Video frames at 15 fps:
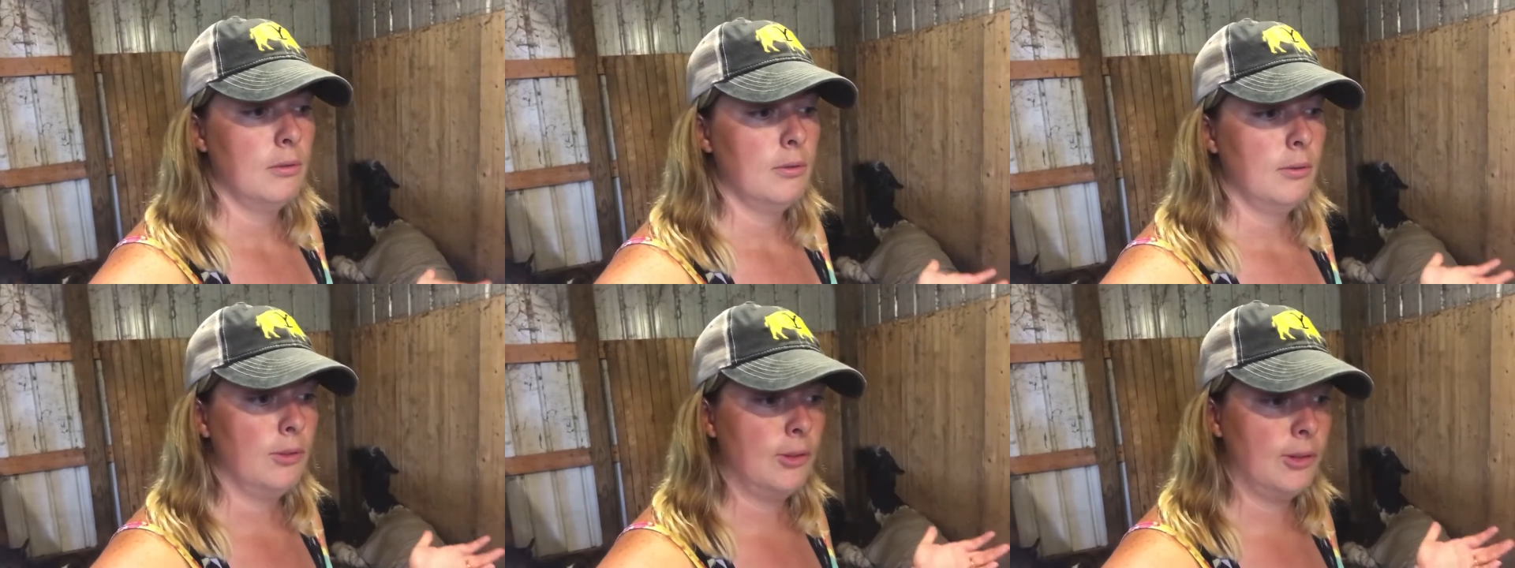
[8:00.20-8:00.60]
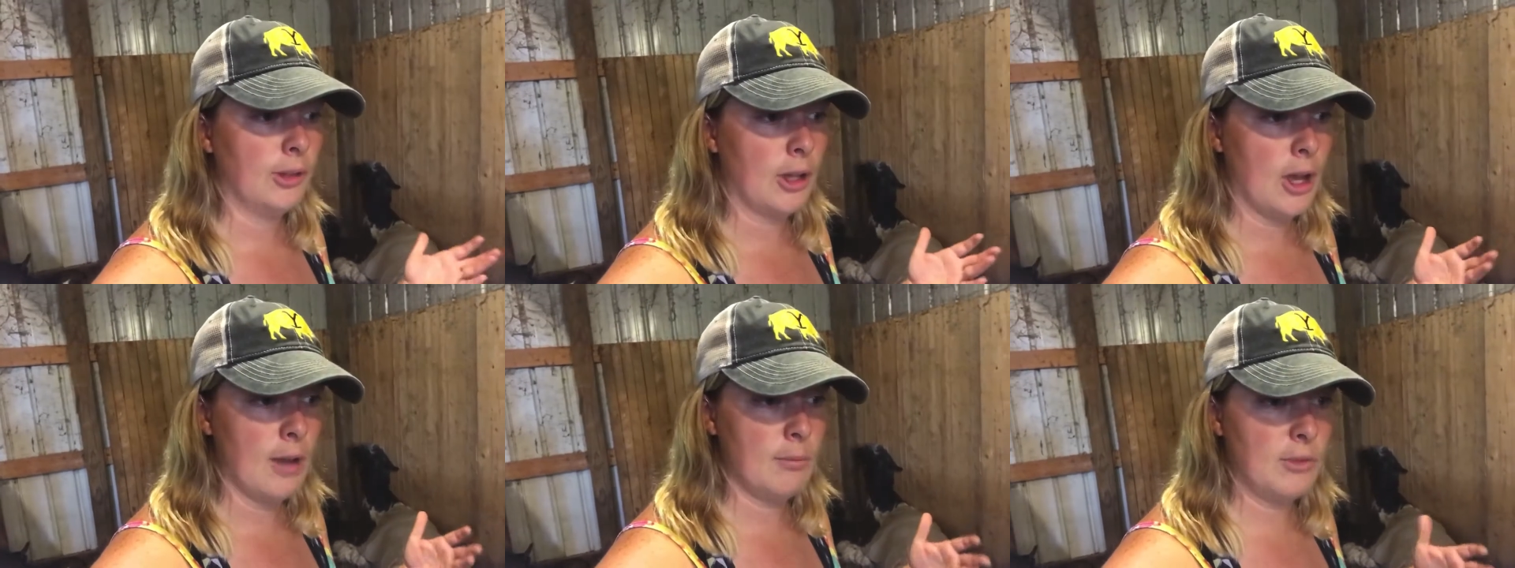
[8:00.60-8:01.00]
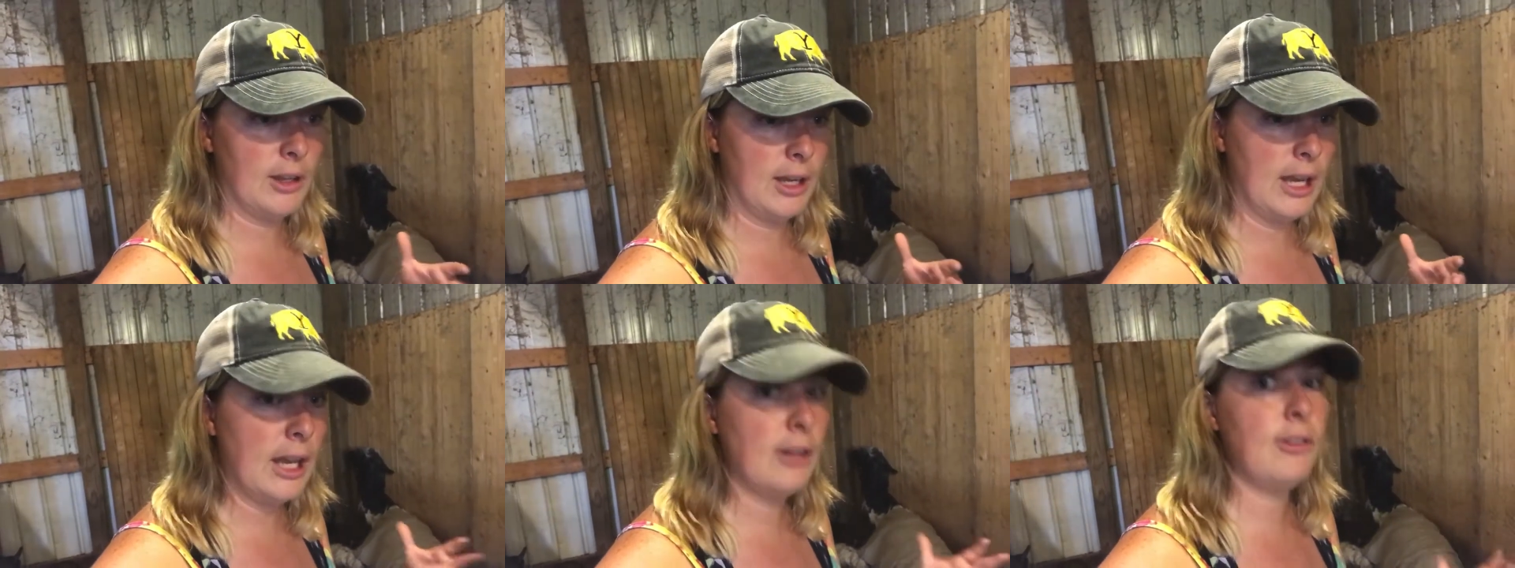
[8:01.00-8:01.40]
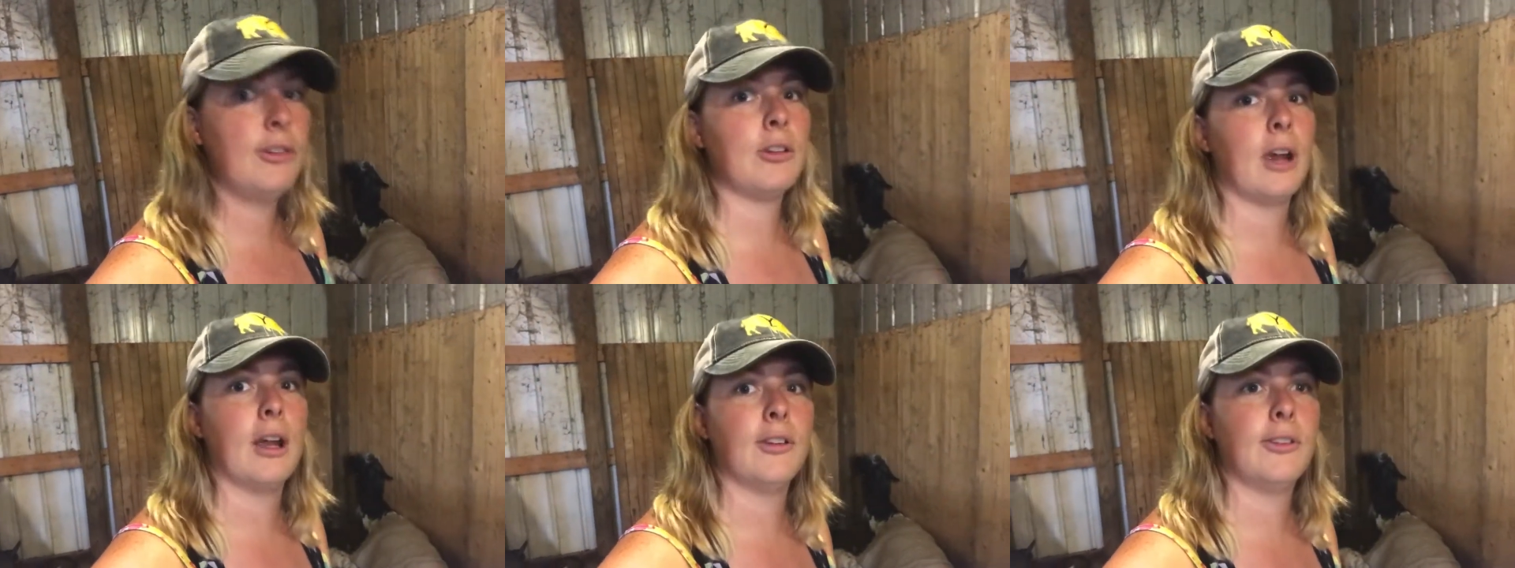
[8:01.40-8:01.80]
succumb to heat
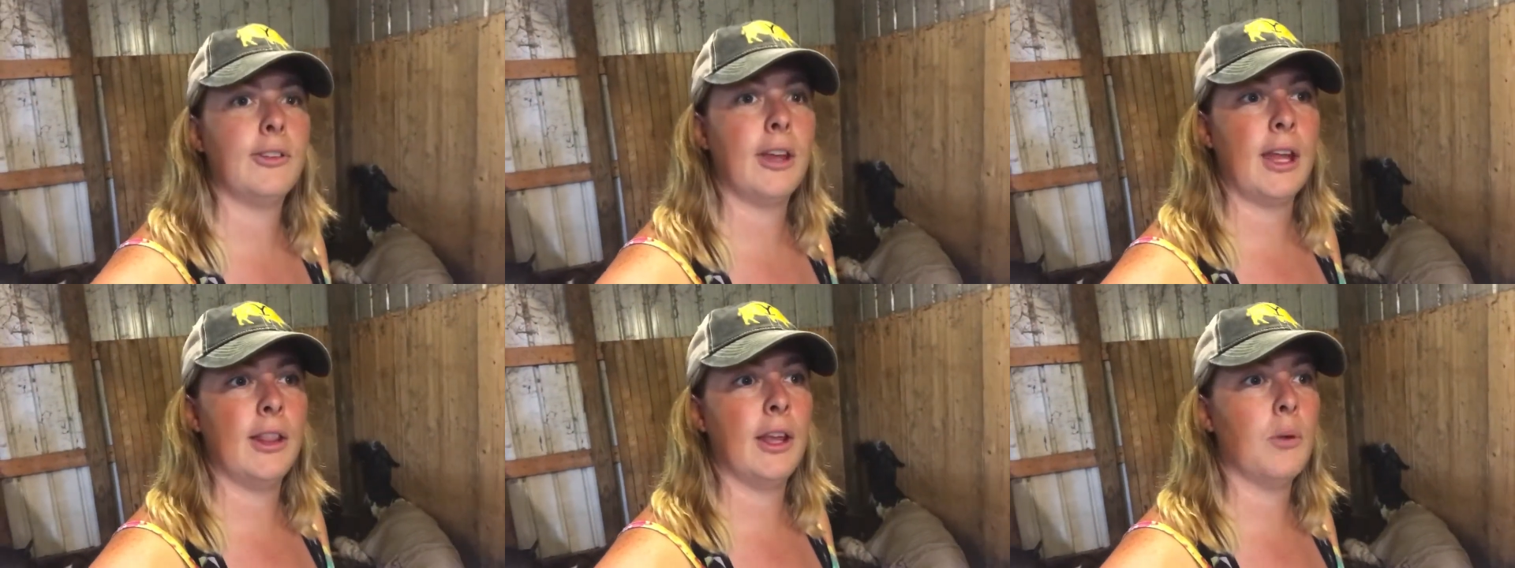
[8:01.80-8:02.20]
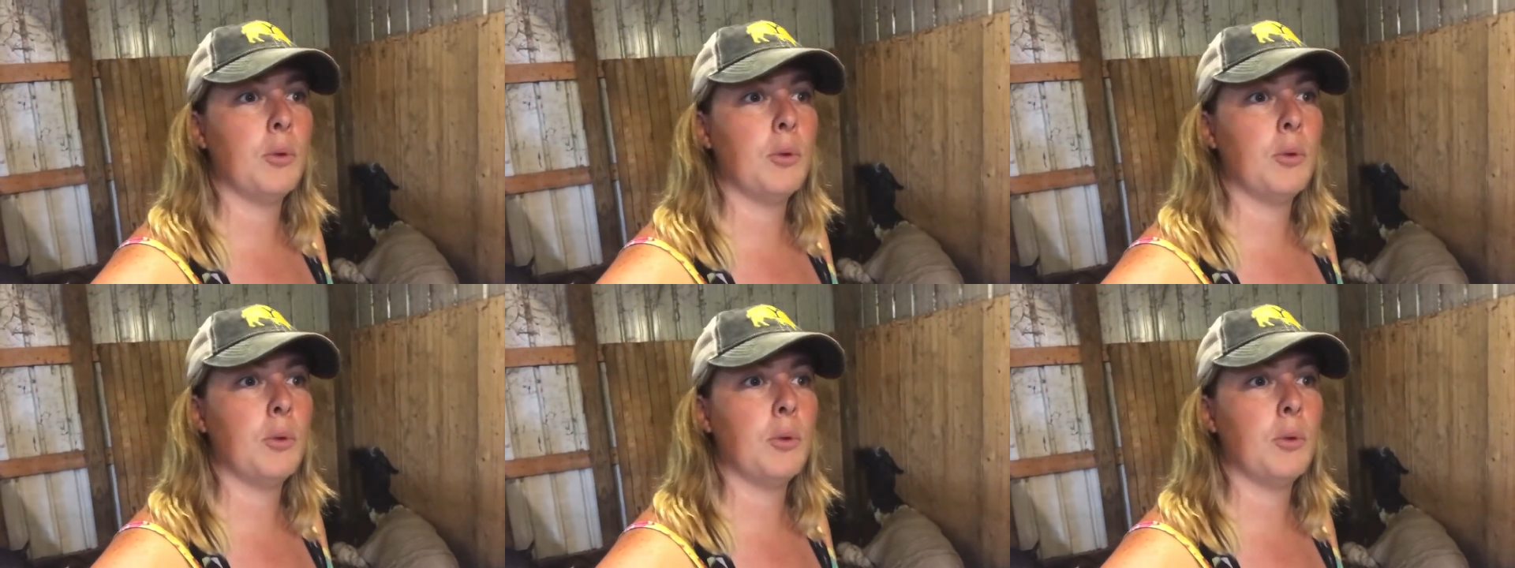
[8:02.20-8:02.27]
stress and that